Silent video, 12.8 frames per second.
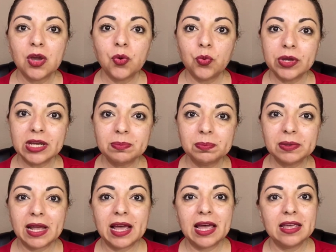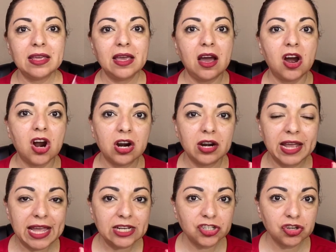We apply our
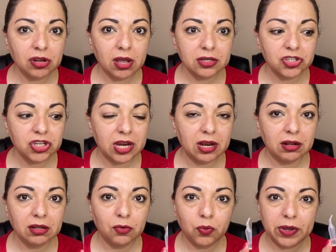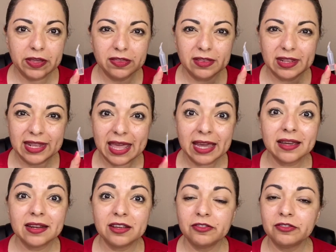H-Lock gel with
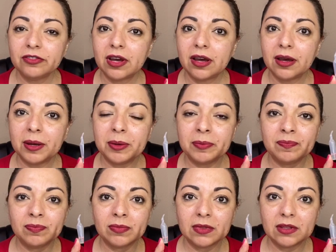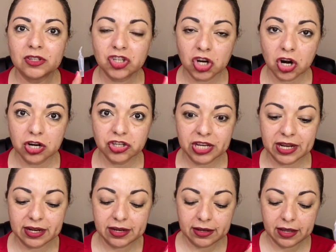negative charge in
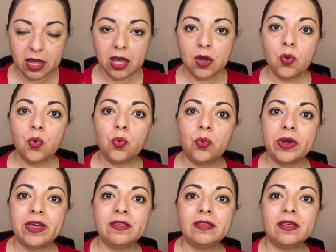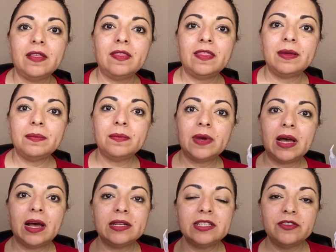it, with the
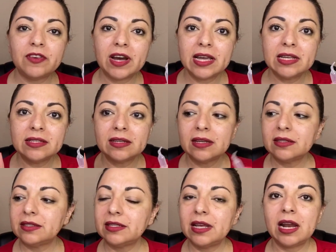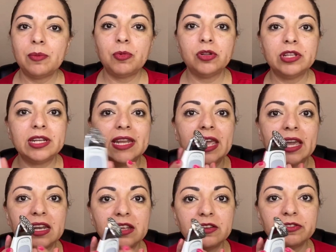device set up on the
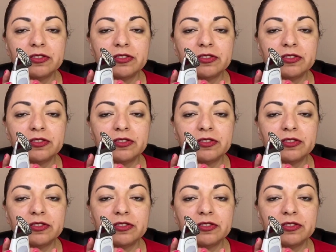negative